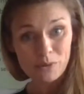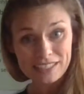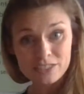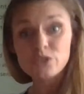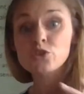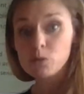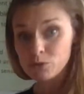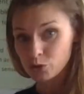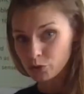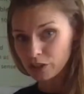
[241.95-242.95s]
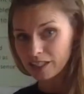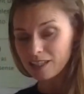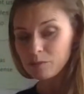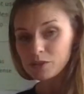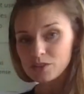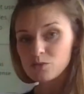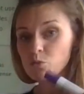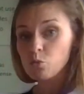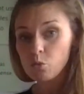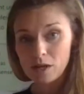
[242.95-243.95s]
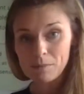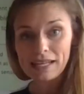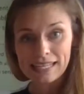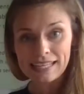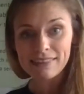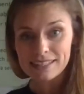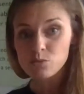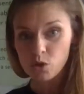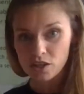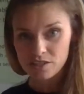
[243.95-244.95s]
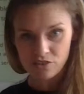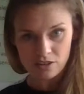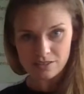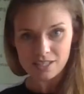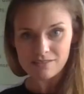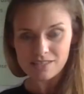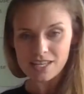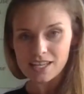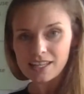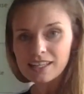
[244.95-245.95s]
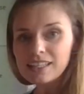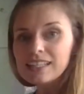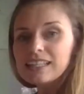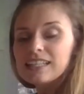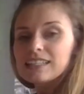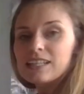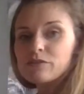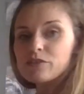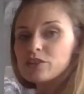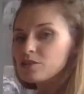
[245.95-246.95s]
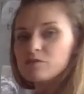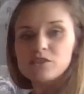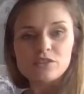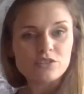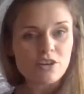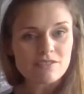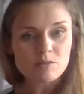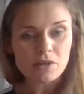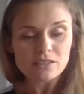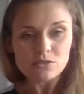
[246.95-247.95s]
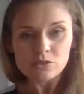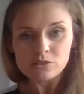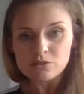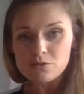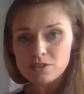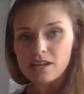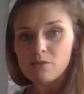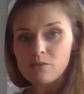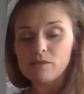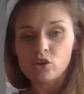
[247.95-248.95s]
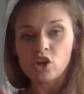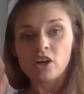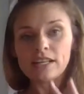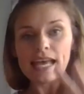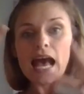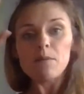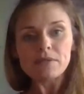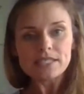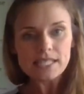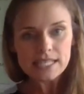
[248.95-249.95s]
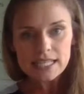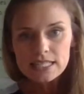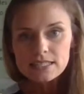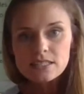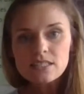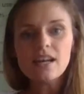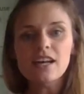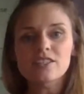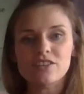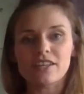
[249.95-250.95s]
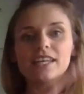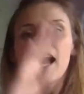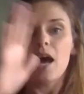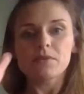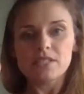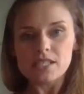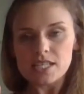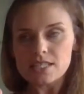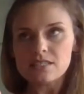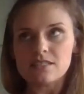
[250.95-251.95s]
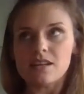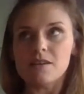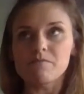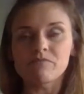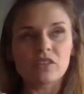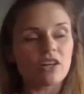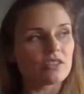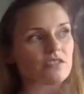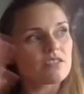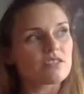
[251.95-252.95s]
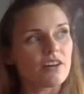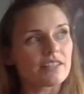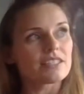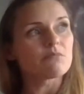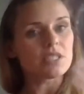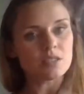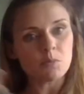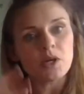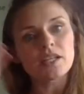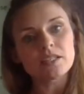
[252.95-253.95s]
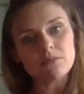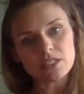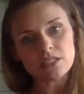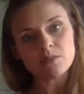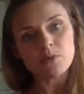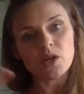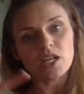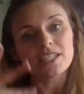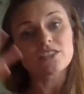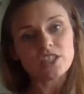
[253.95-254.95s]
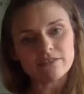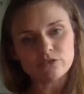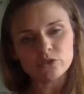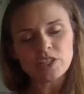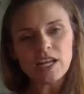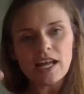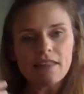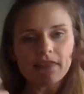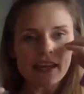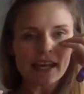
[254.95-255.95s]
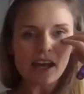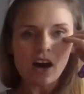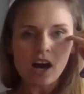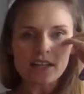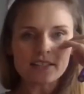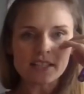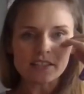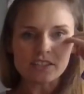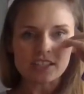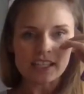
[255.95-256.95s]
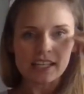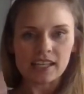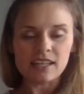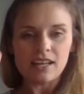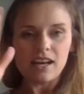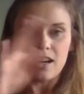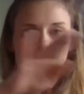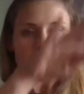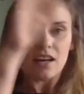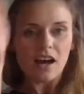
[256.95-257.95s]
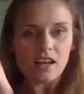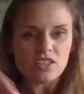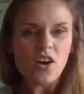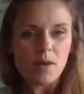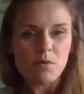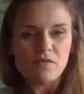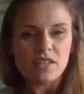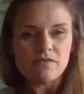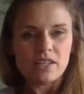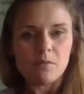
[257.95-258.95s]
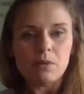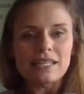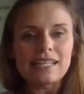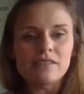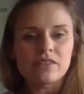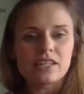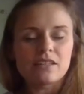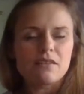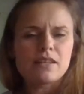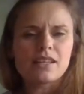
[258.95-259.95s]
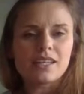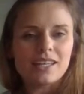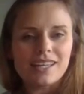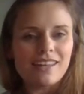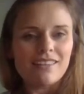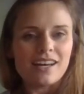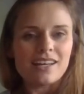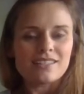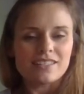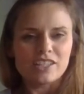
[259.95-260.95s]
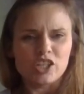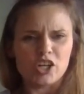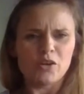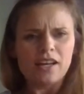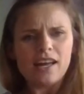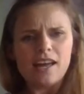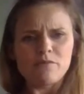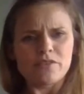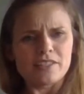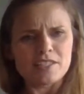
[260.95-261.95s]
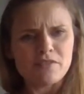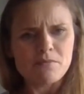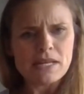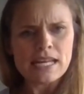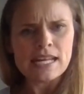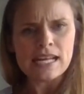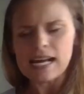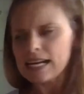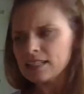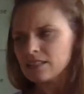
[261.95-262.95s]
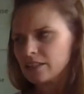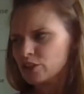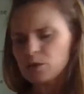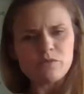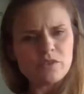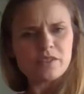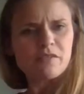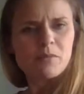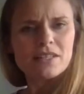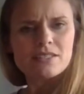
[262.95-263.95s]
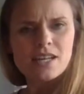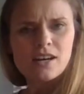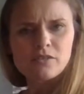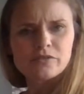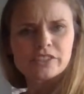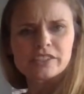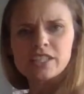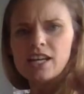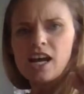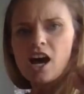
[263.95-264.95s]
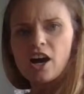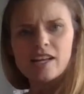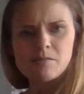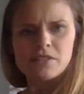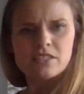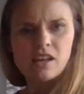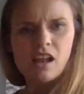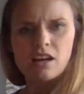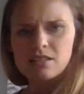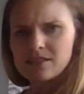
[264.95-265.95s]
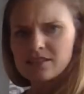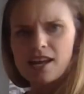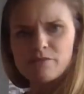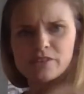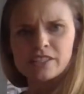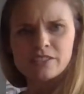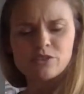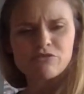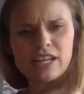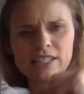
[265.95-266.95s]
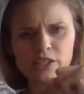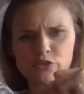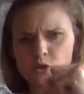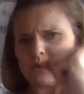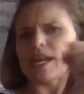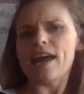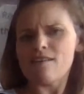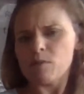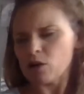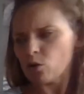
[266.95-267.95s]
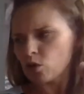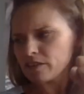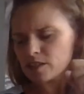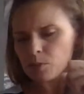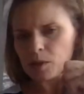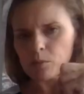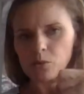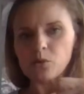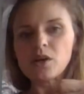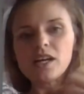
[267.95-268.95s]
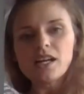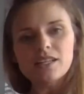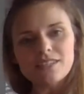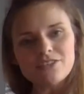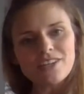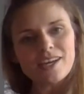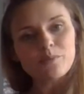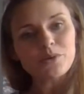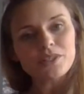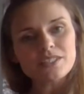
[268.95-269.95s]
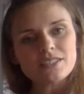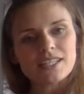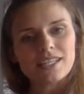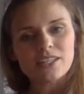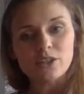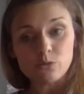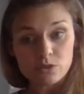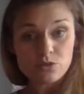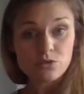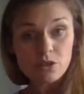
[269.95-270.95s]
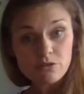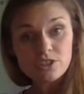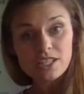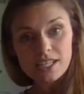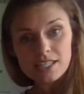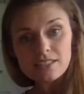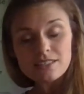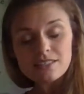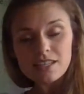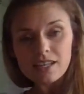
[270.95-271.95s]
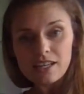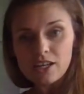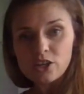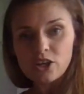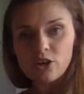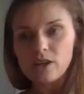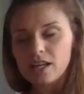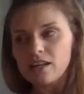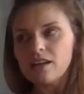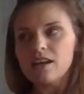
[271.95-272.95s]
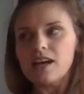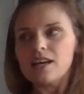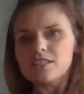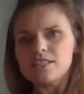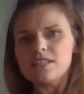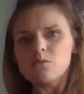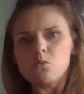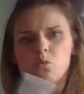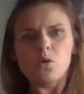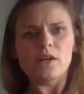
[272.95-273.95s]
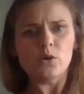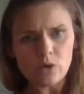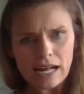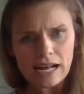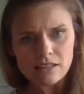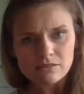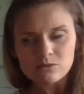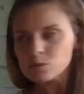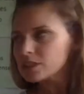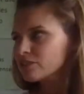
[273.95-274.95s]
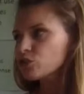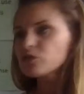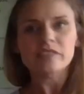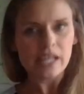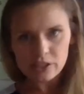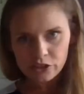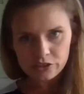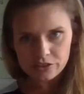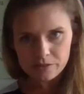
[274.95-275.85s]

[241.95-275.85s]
We need to stop talking because we're making things worse for ourselves here. Now, for those of you that know inspector calls, we've got capitalist. So the capitalist kind of society, Mr. Burling, Mrs. Burling, Gerald, they are essentially a type of living, believing and thinking that, you know, everything is for me and I do everything for myself and I am this class and everything is great and I don't care about all of these people. And then you had Priestley, who was socialist, going, actually, we all count, we're all valued.